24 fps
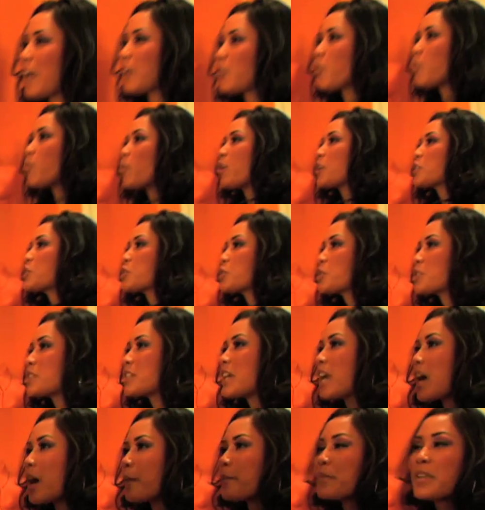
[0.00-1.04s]
don't want your
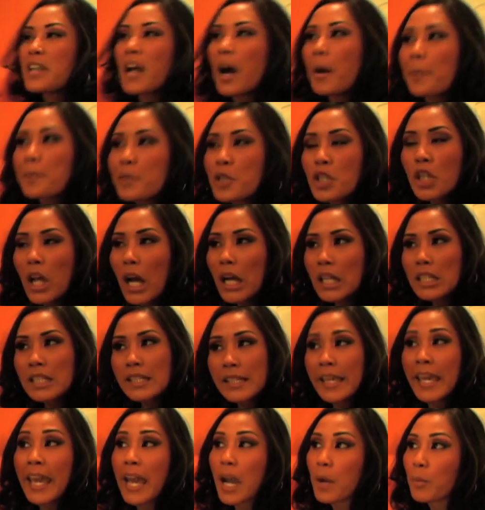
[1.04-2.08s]
damn nunchucks,
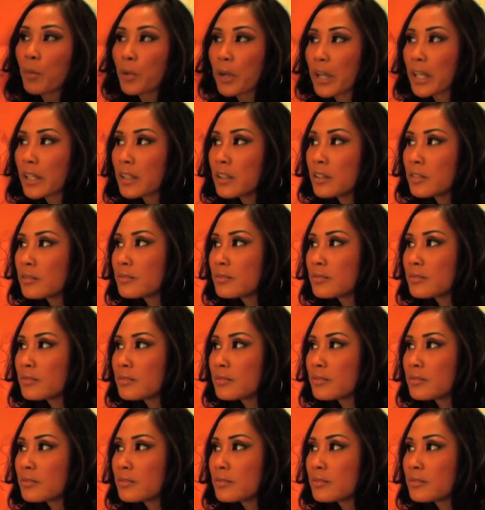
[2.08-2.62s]
Cameron.